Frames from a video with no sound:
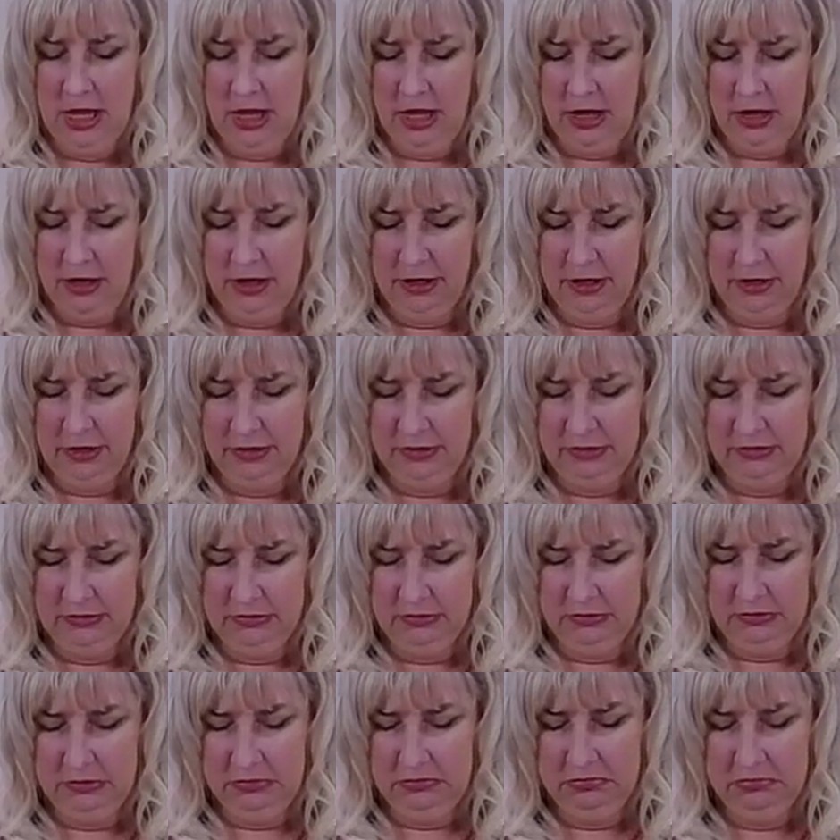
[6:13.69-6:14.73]
are
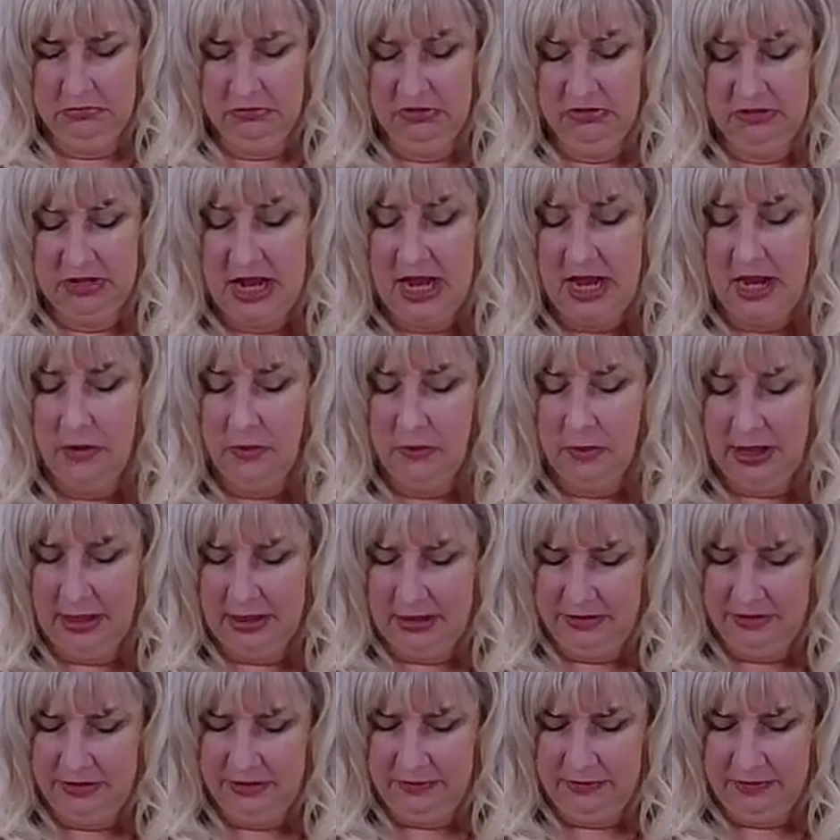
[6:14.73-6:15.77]
staying
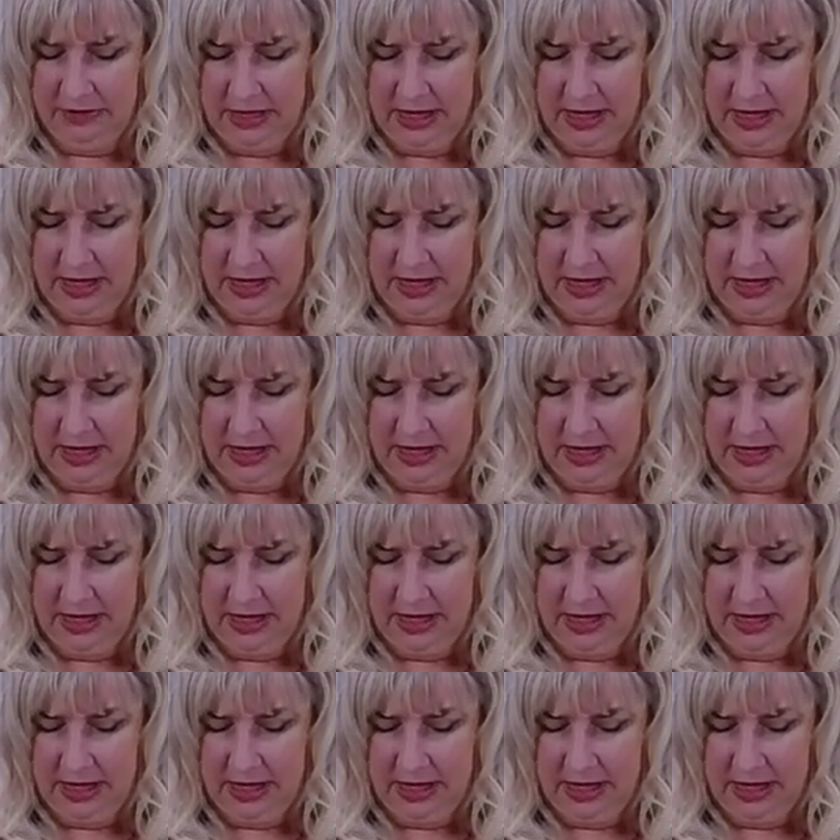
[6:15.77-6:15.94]
relatively